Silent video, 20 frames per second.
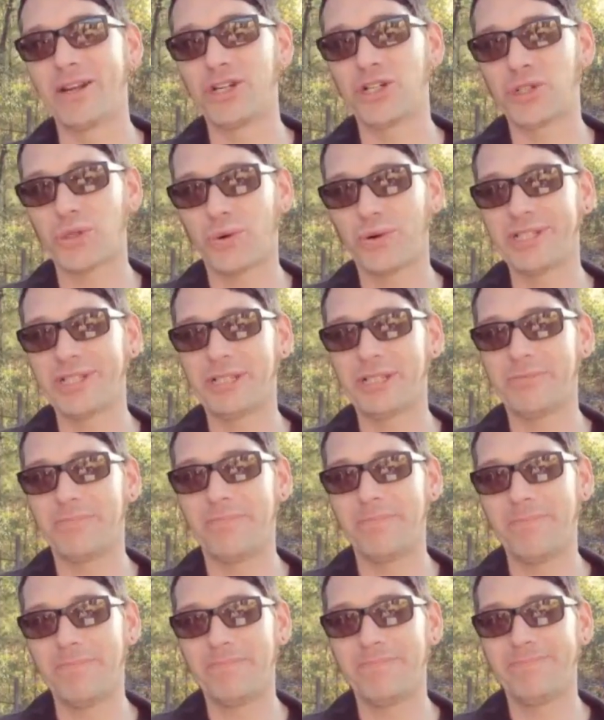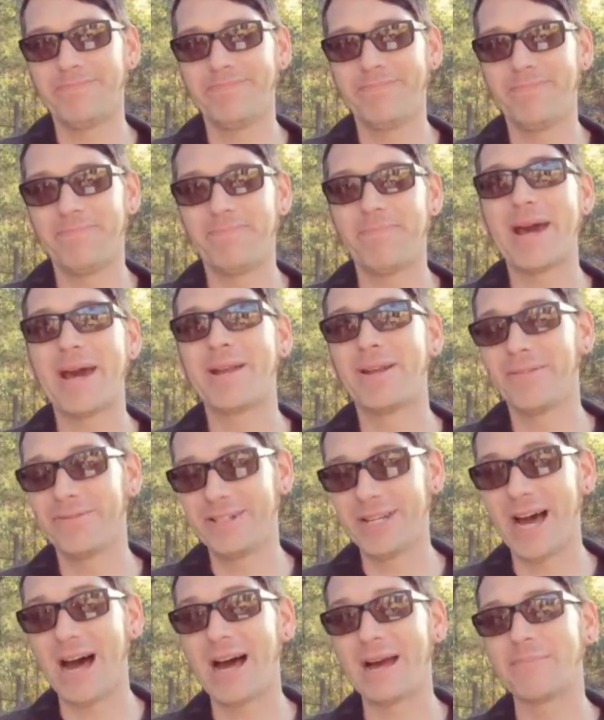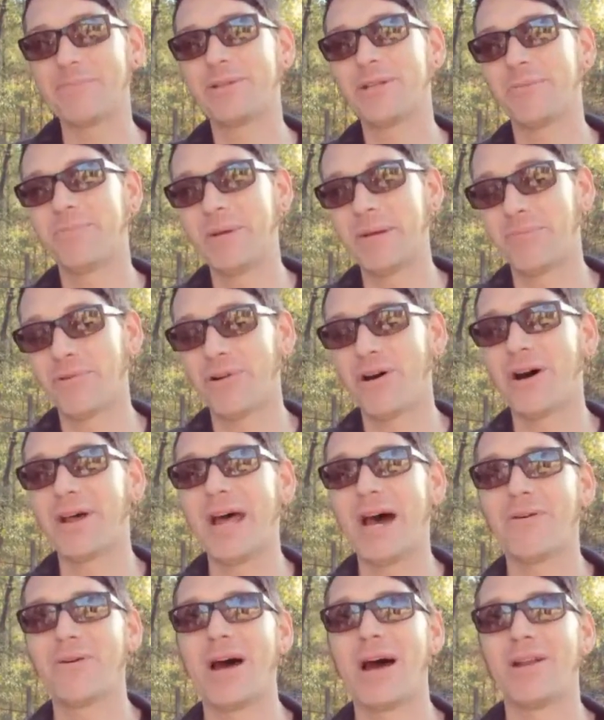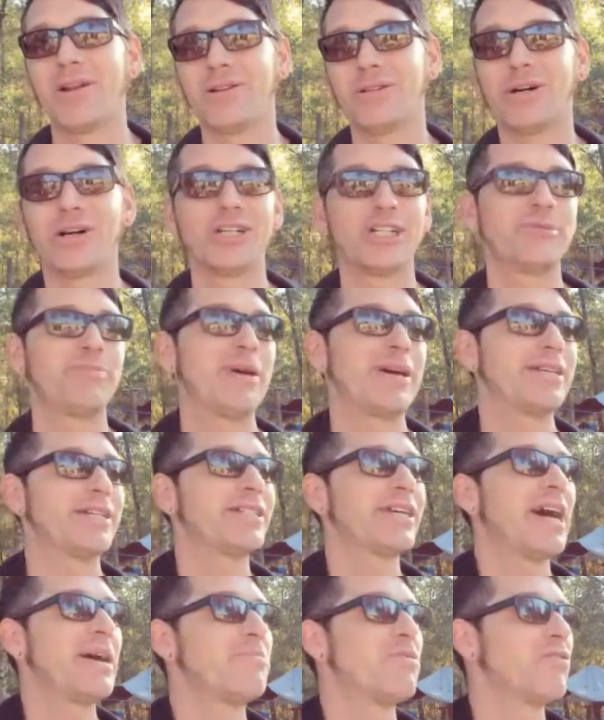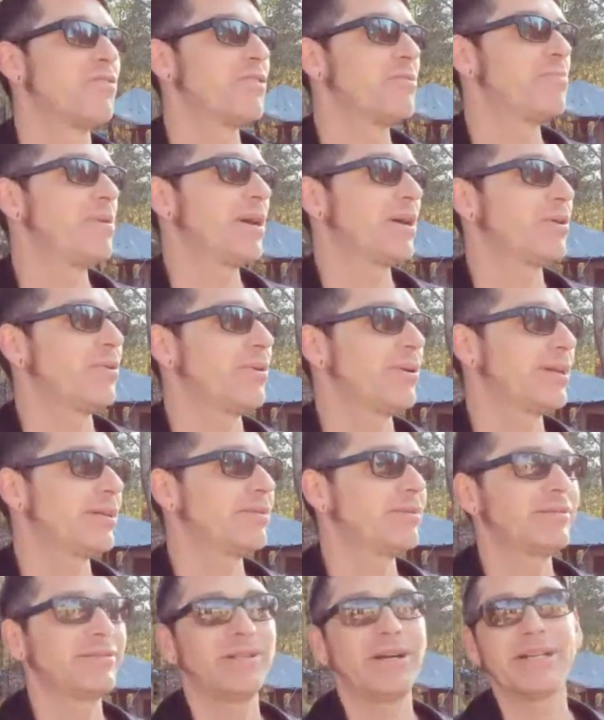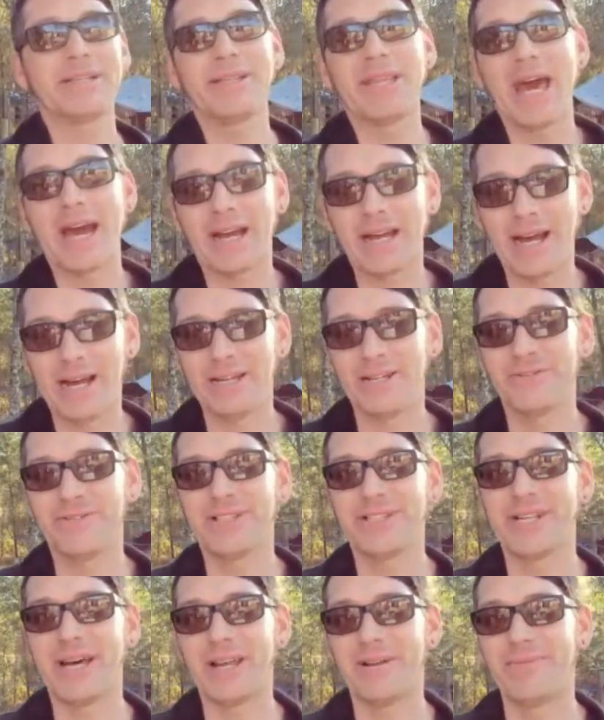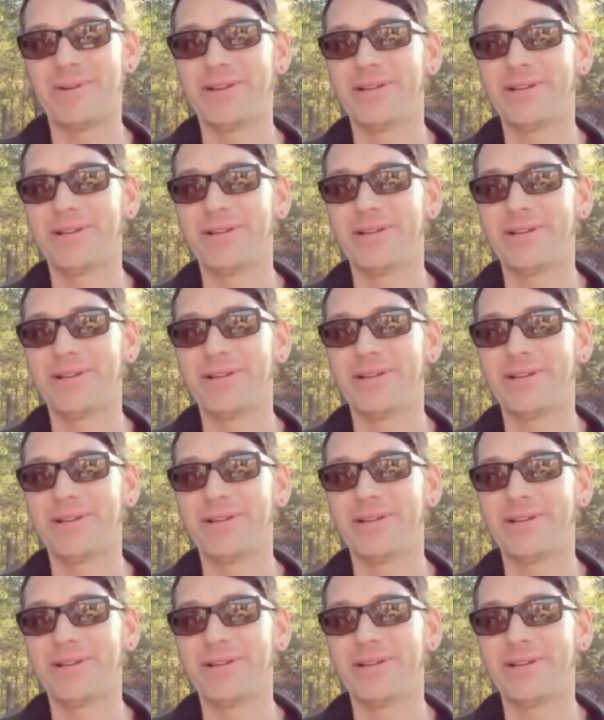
short span of time to be brought out on a large span of time over Bitcoin. like that kind of a sentiment.